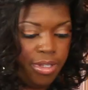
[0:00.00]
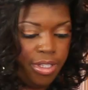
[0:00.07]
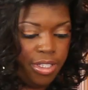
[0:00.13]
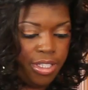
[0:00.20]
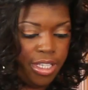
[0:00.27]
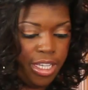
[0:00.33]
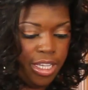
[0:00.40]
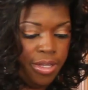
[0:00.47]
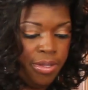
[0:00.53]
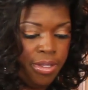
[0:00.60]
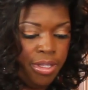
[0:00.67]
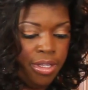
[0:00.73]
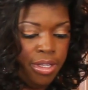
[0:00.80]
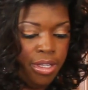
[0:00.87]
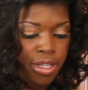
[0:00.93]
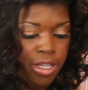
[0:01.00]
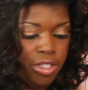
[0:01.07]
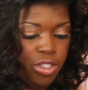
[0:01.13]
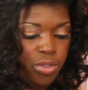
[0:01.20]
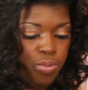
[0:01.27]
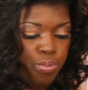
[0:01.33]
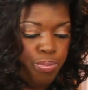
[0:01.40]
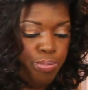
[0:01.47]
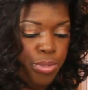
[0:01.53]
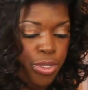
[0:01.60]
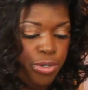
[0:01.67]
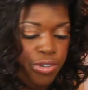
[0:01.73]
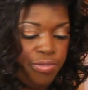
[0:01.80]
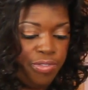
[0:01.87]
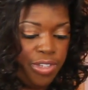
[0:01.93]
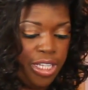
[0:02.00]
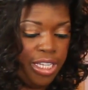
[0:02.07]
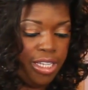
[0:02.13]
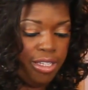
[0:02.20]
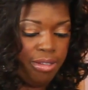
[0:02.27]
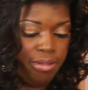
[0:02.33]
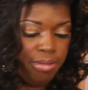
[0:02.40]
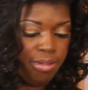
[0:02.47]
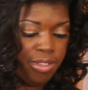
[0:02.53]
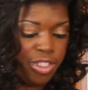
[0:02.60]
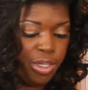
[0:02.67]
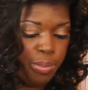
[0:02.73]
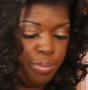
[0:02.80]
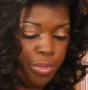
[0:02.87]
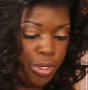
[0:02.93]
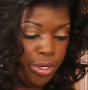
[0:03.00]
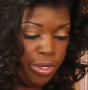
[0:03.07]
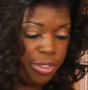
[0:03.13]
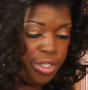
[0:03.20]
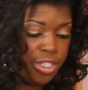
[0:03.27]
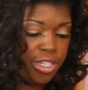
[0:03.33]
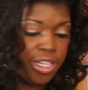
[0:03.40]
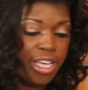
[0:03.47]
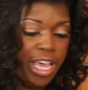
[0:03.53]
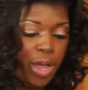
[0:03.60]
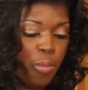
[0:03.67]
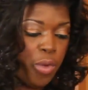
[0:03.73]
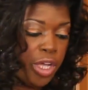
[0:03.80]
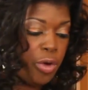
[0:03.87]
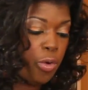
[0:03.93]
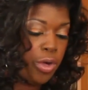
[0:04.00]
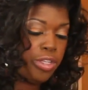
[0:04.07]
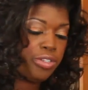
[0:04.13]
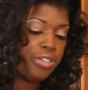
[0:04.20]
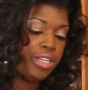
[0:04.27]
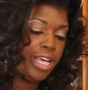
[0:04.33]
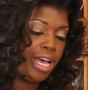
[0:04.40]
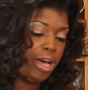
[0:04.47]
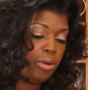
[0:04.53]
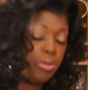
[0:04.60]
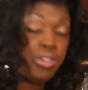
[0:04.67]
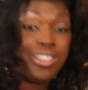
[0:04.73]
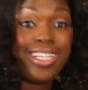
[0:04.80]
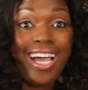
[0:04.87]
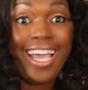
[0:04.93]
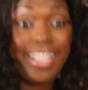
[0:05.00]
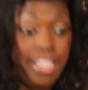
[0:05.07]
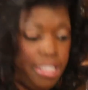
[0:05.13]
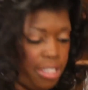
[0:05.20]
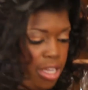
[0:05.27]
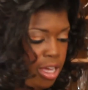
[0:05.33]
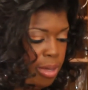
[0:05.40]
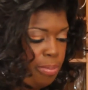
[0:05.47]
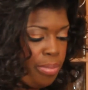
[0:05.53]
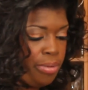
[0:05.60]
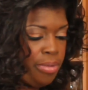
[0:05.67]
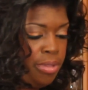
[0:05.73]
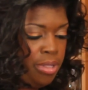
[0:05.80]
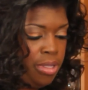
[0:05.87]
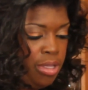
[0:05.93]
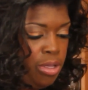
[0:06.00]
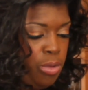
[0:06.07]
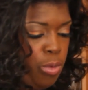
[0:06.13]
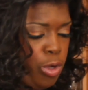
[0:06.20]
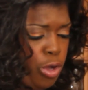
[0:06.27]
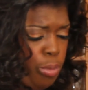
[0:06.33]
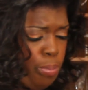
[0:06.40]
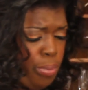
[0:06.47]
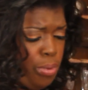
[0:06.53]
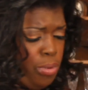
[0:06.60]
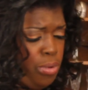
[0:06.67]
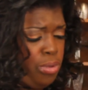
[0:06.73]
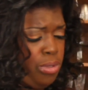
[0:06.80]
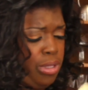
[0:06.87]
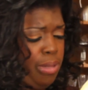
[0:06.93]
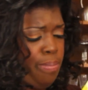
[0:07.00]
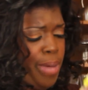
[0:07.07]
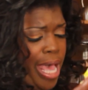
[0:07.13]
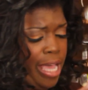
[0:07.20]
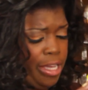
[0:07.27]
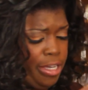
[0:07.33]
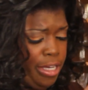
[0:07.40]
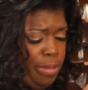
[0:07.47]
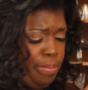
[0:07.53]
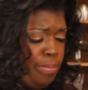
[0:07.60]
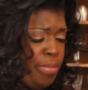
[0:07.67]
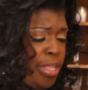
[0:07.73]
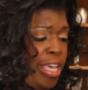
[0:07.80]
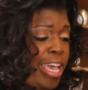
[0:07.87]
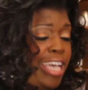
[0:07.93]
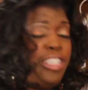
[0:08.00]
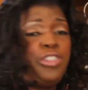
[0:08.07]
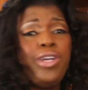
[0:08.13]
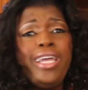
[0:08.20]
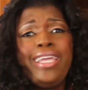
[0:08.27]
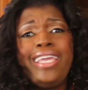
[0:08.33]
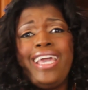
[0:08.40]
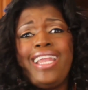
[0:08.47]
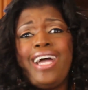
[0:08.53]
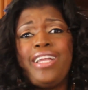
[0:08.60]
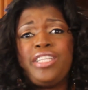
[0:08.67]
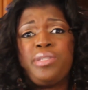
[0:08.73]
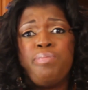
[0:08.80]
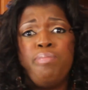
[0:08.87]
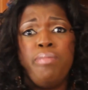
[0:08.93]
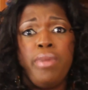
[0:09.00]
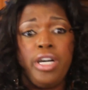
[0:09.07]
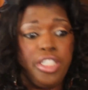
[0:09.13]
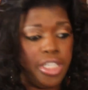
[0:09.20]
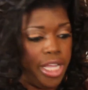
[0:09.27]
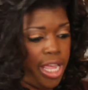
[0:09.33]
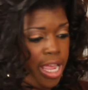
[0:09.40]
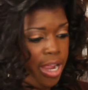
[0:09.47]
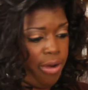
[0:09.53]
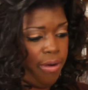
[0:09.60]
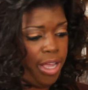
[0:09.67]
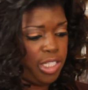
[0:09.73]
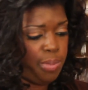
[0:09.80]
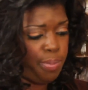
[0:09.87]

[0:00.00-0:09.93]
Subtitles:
See, it's beautifully submerged, and we're going to now tie this up. I'm going to pull the bag up and try and get out as much air as